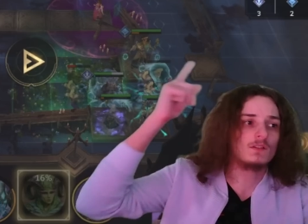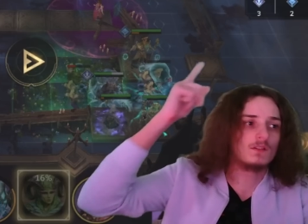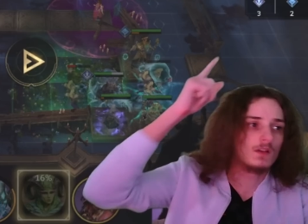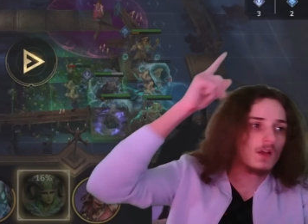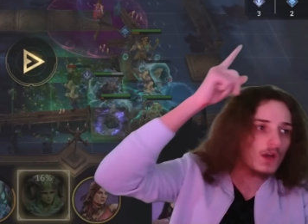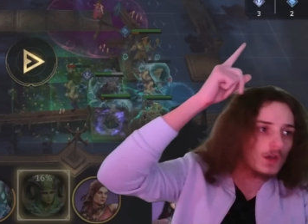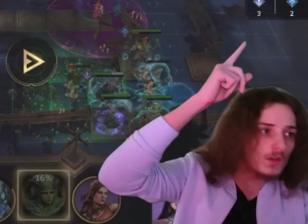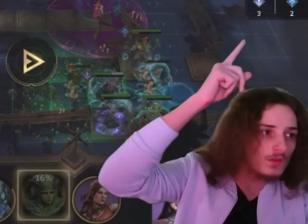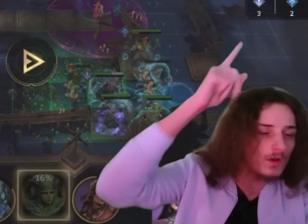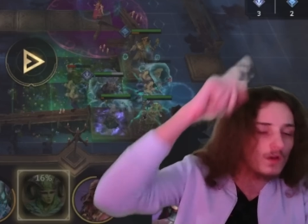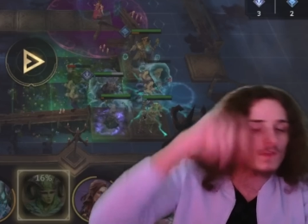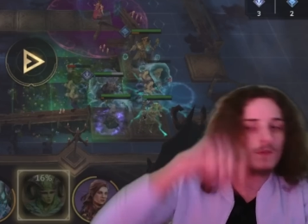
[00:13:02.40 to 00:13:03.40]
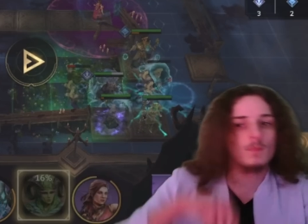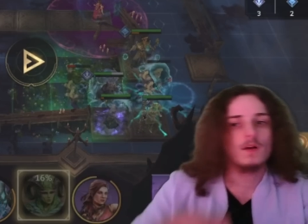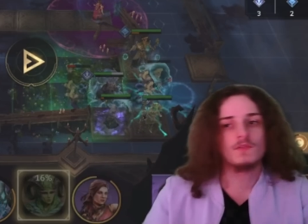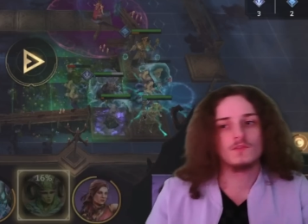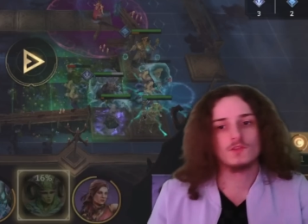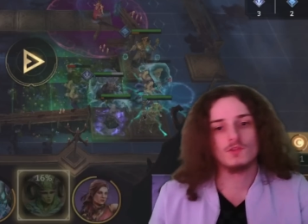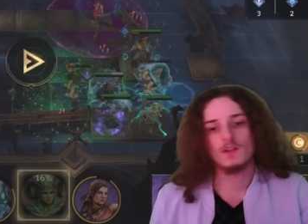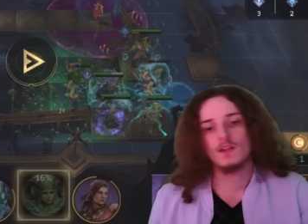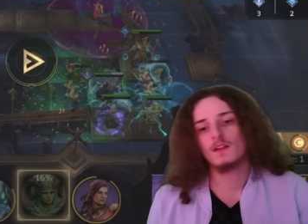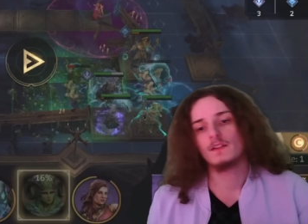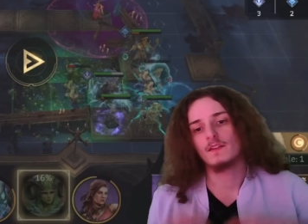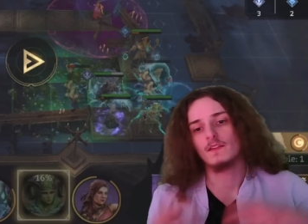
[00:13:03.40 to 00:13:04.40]
the northern buff
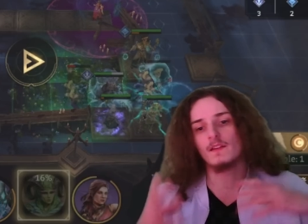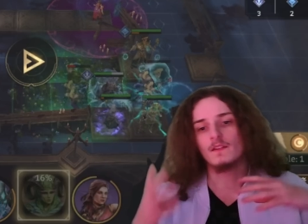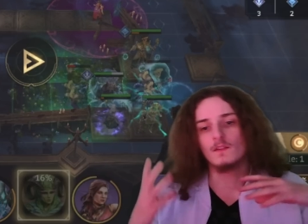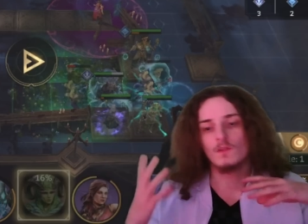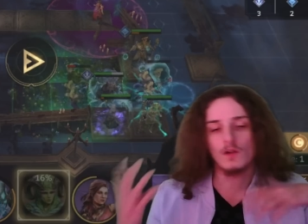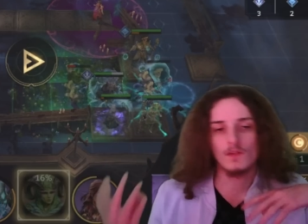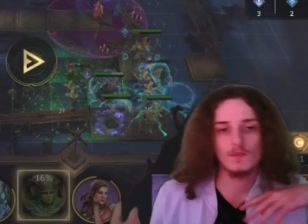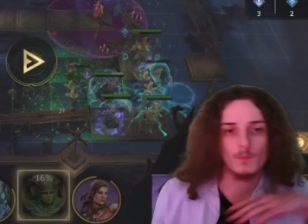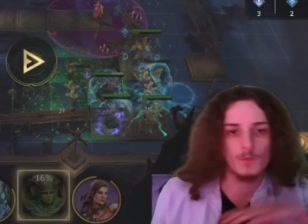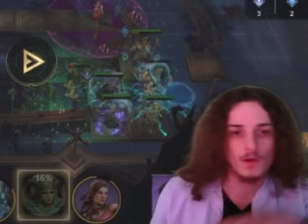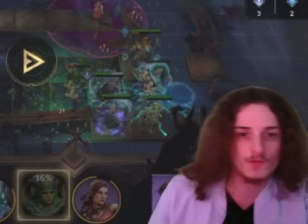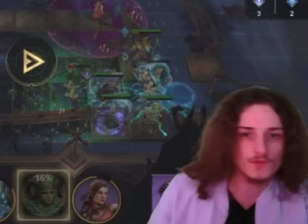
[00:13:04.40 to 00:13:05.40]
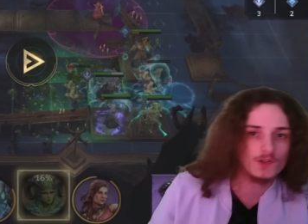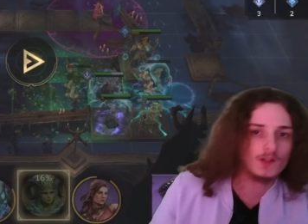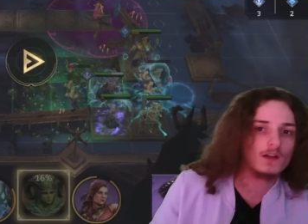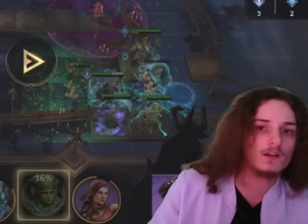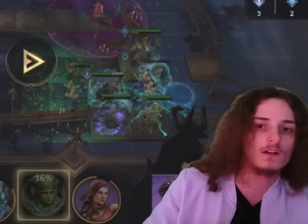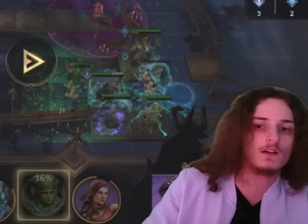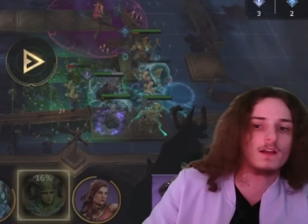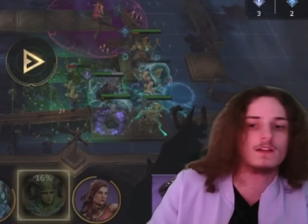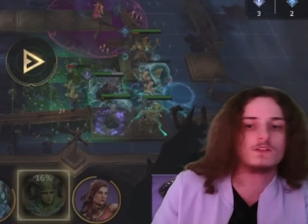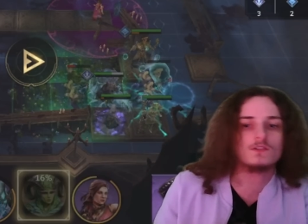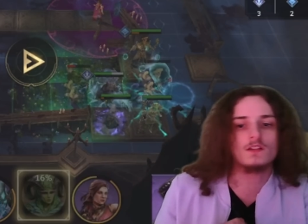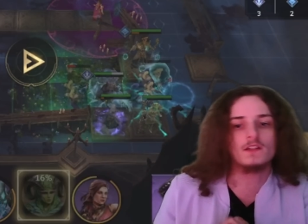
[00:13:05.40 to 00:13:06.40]
triggers, and then the northern buff trigger
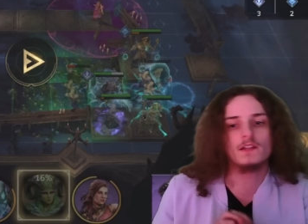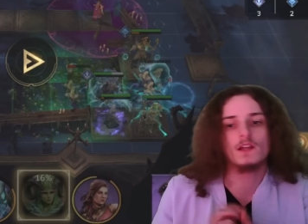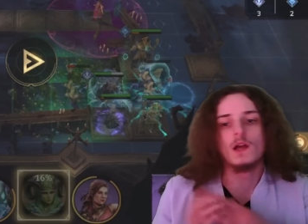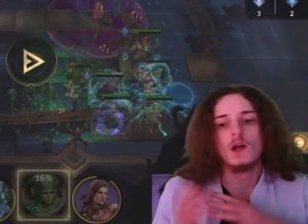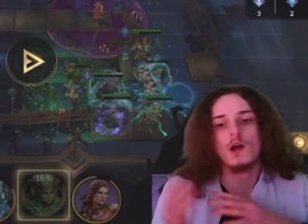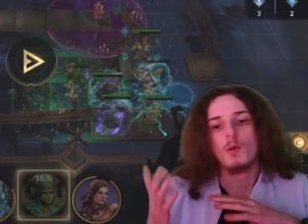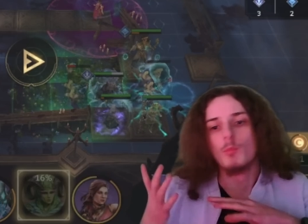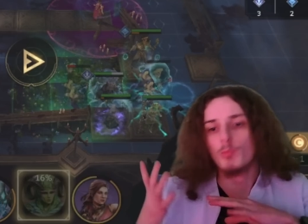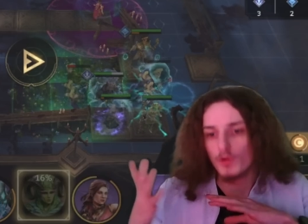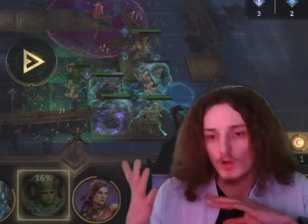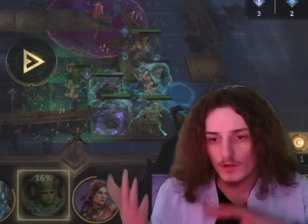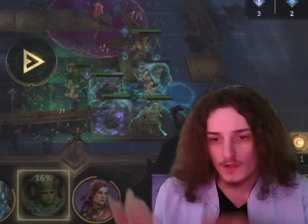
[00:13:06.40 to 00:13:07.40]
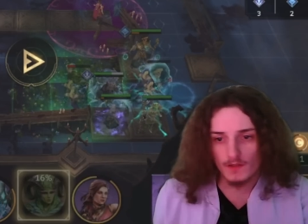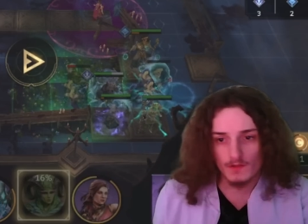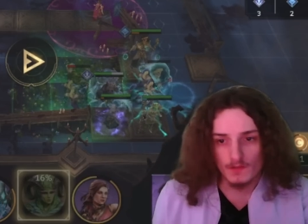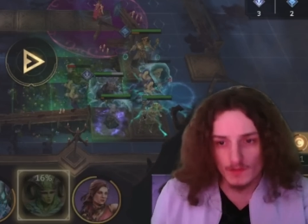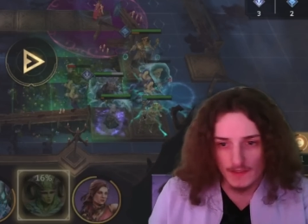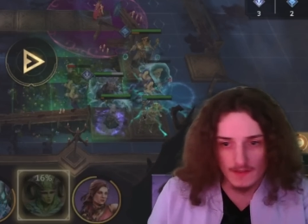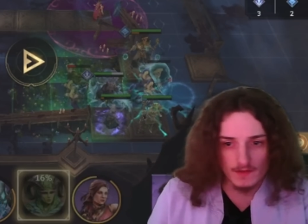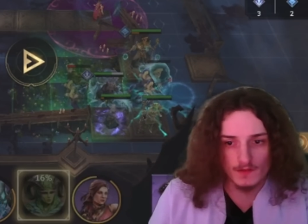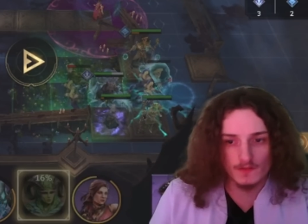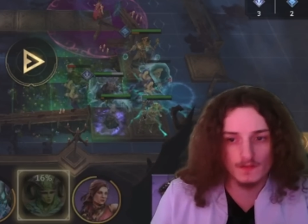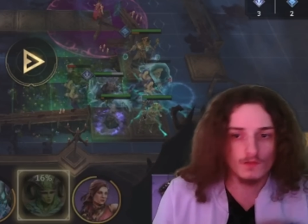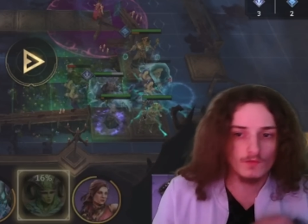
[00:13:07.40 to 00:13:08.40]
actually blocking a hit
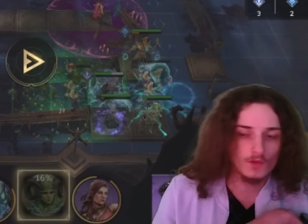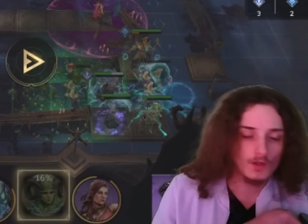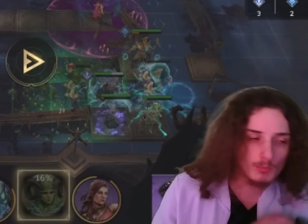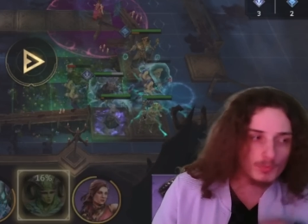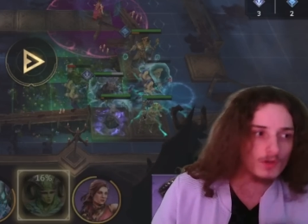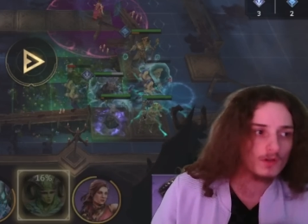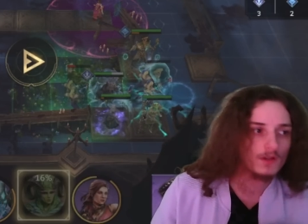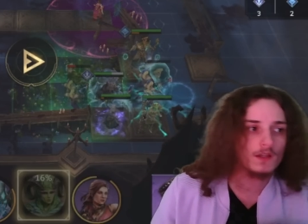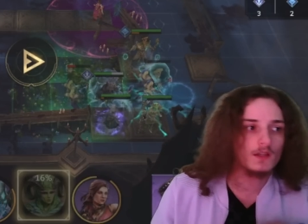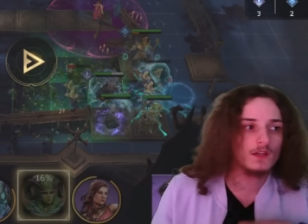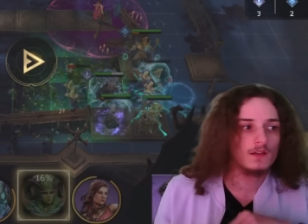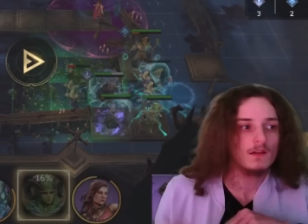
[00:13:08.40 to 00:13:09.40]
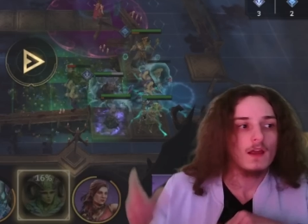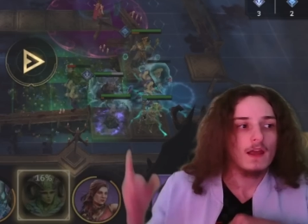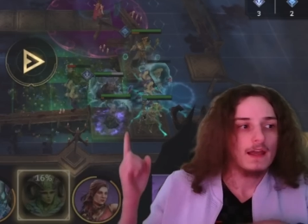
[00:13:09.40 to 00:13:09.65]
instead of not blocking a hit.